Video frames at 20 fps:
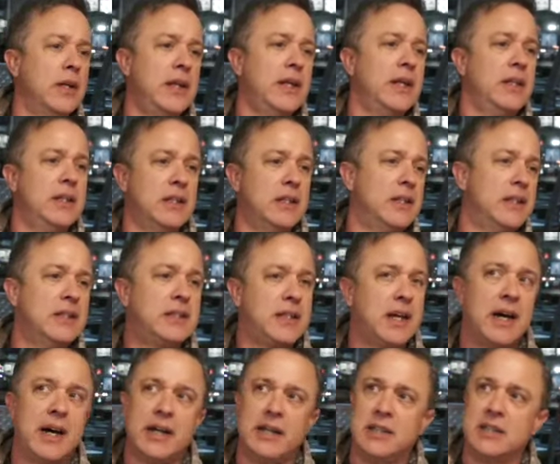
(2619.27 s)
And this
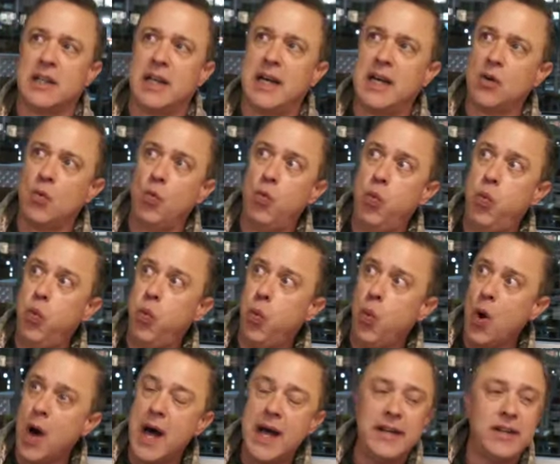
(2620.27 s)
guy is like,
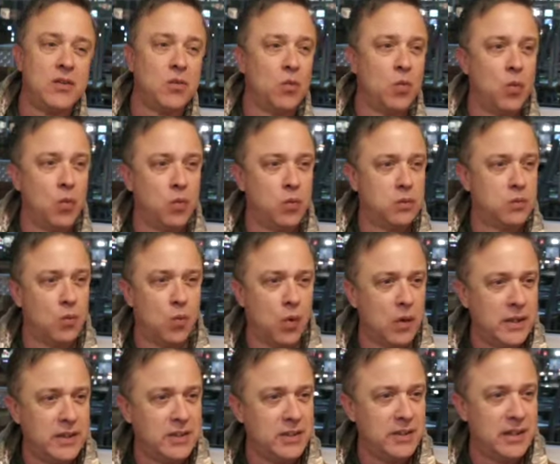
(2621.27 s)
"What?
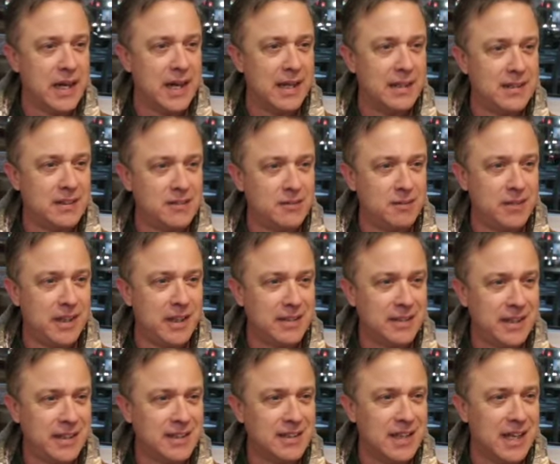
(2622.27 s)
Where did you guys get
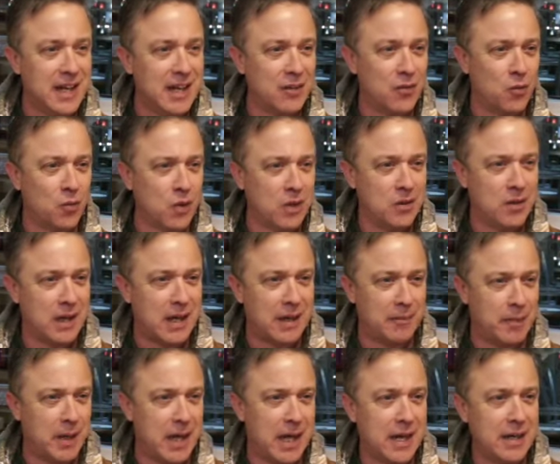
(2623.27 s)
these out of?"
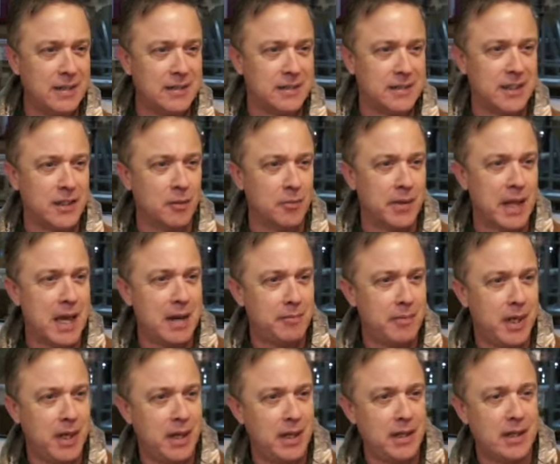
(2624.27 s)
I didn't see them that
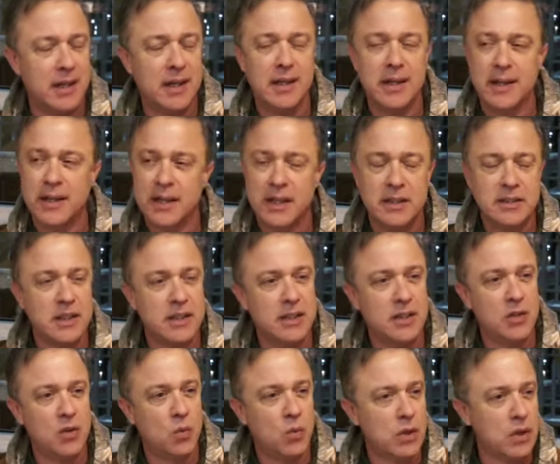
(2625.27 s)
big. I said,
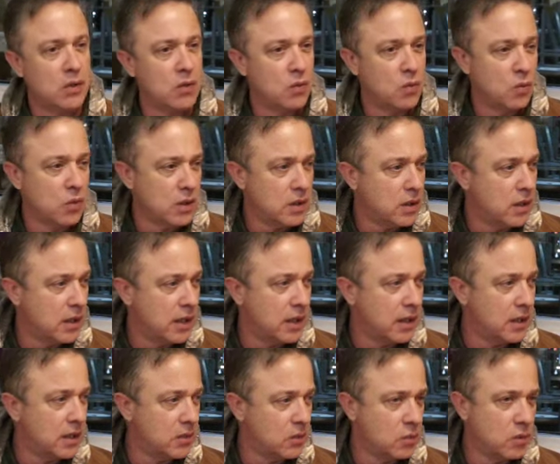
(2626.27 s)
"Dude,
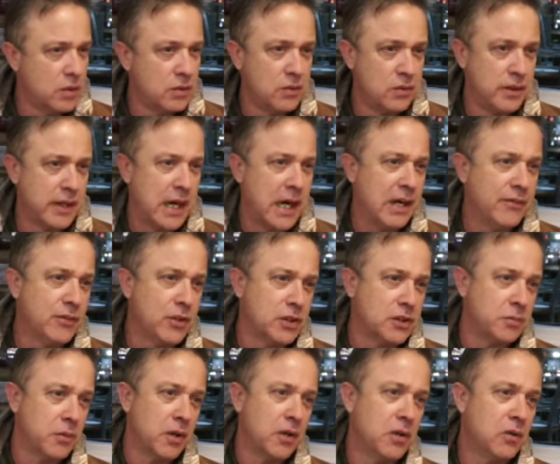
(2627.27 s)
we're
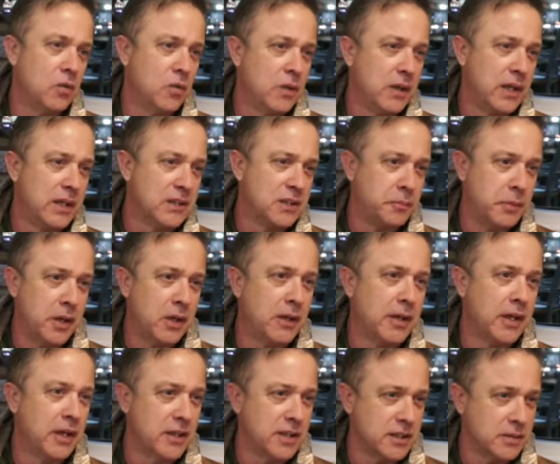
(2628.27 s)
divers, bro. We got spear
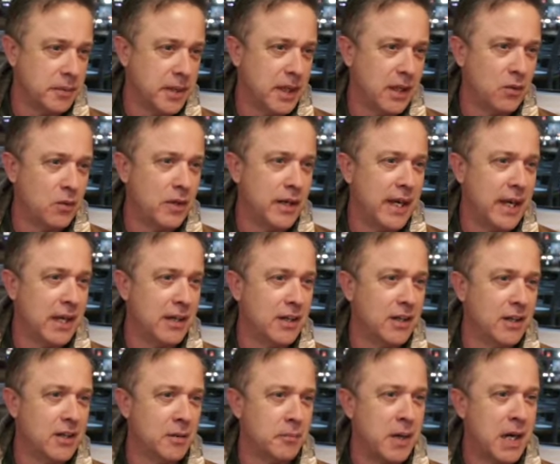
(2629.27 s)
guns, man. We're down
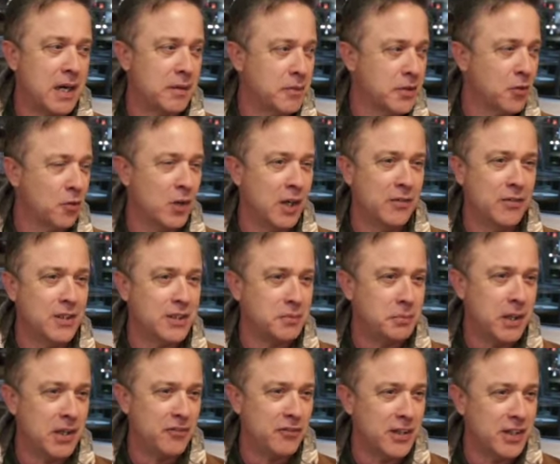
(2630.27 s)
there in the bottom of the river
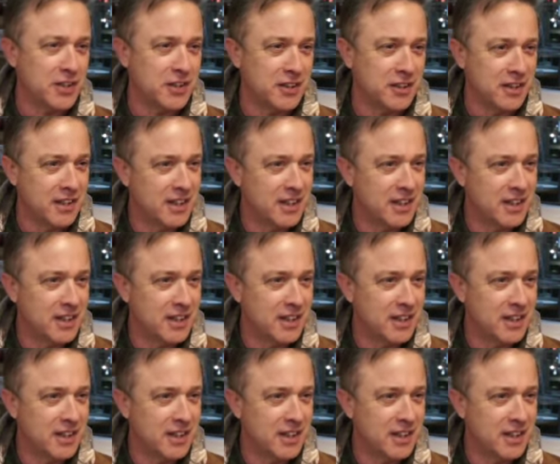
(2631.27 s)
spearfishing."